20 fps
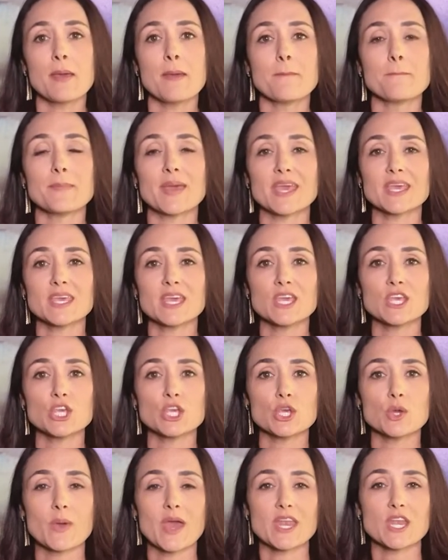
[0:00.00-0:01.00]
making
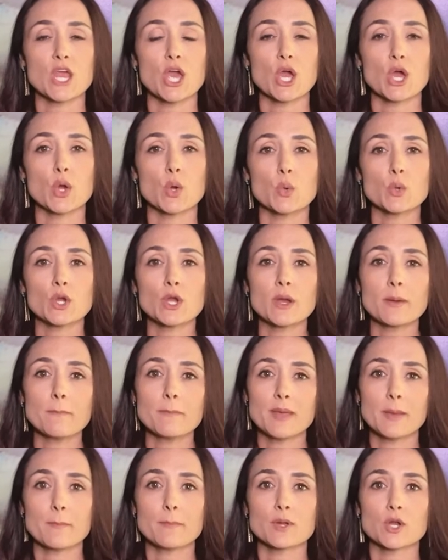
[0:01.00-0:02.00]
you an owner
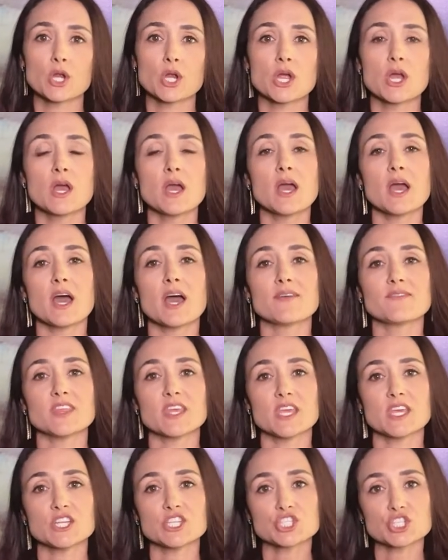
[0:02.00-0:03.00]
member of
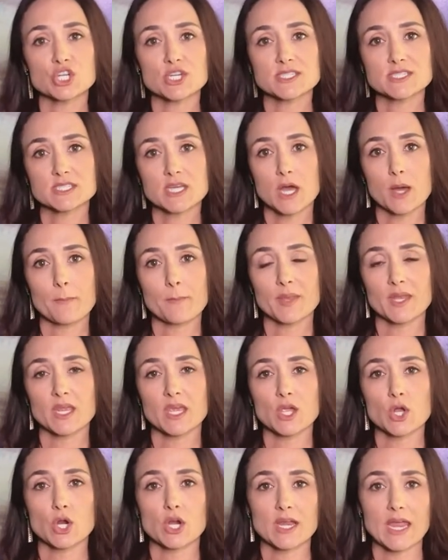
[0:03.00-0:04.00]
the insurance
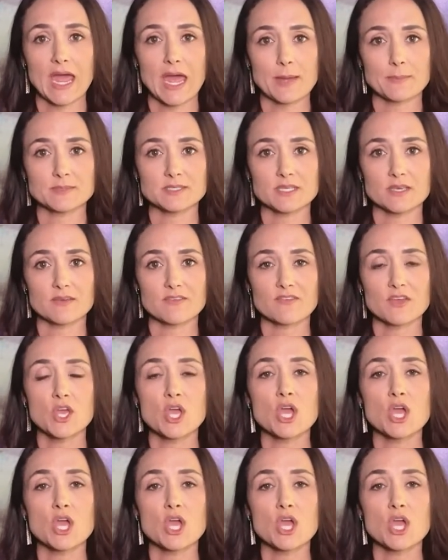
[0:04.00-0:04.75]
company or captive,